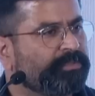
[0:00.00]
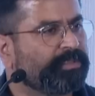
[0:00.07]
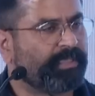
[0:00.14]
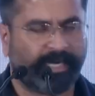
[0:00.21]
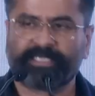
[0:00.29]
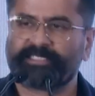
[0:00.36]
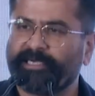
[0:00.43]

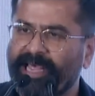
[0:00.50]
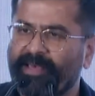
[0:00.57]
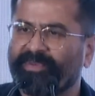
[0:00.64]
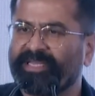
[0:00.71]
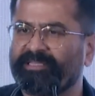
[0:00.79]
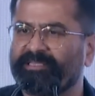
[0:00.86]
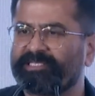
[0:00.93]
Does it
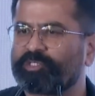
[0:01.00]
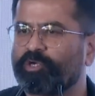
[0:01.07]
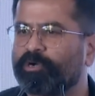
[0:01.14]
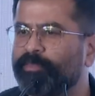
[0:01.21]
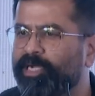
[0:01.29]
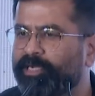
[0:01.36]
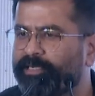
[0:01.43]
happen in the
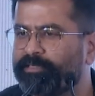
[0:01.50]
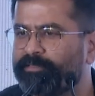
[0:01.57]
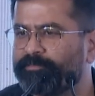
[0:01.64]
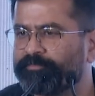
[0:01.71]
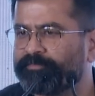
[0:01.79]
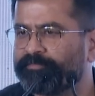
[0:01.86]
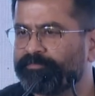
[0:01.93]
stock market?
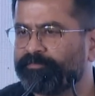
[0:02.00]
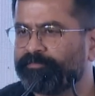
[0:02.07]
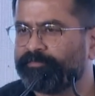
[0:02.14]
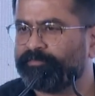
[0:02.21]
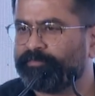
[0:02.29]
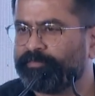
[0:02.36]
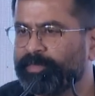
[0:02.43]

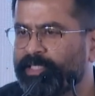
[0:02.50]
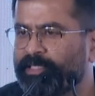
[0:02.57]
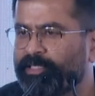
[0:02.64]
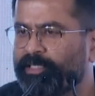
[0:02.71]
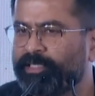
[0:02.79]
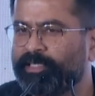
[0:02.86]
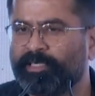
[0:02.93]

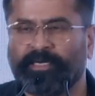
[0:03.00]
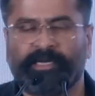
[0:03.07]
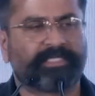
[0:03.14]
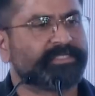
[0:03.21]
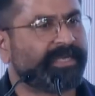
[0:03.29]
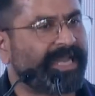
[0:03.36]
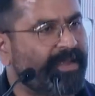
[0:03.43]

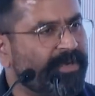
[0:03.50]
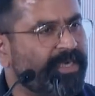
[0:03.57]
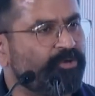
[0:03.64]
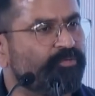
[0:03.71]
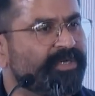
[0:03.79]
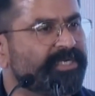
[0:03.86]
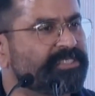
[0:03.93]
Does it happen
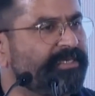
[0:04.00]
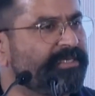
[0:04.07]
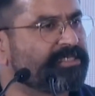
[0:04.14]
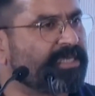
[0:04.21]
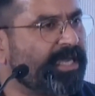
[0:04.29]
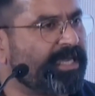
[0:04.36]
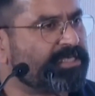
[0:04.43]
to
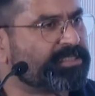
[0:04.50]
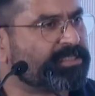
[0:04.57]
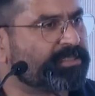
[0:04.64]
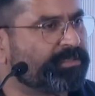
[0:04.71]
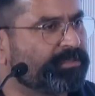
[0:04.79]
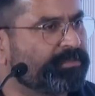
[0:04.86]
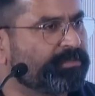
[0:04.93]
Mercedes cars?
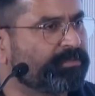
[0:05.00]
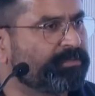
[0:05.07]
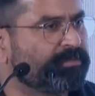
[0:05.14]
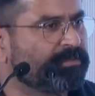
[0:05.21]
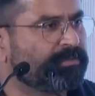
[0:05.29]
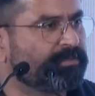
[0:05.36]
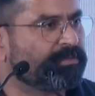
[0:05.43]

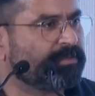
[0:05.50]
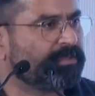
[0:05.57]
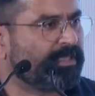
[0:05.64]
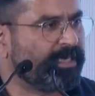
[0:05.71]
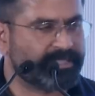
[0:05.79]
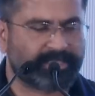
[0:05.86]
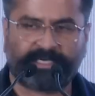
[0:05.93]

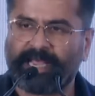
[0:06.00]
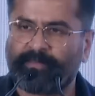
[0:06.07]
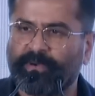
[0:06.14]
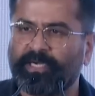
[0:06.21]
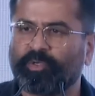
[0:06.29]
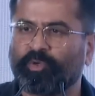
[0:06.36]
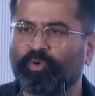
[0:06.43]
Does it
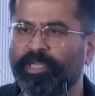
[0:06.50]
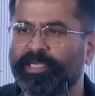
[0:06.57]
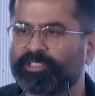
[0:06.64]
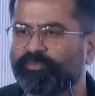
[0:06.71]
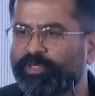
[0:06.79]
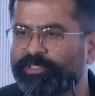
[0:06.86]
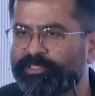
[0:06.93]
happen to
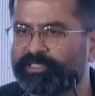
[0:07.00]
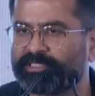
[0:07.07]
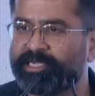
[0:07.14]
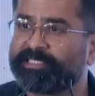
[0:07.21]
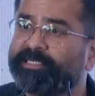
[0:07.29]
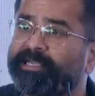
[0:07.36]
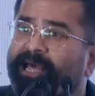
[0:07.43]
Rolex watches?
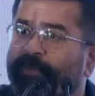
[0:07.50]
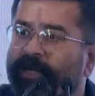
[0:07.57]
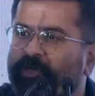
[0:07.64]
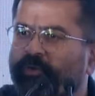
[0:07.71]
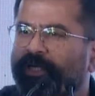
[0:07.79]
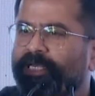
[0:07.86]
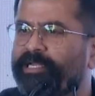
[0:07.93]
Does it happen
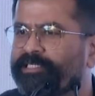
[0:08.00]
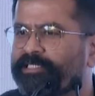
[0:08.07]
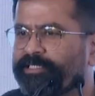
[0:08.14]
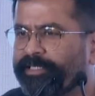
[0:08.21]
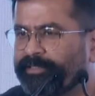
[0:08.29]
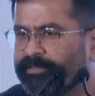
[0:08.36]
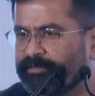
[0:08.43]
to real
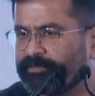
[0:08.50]
estate?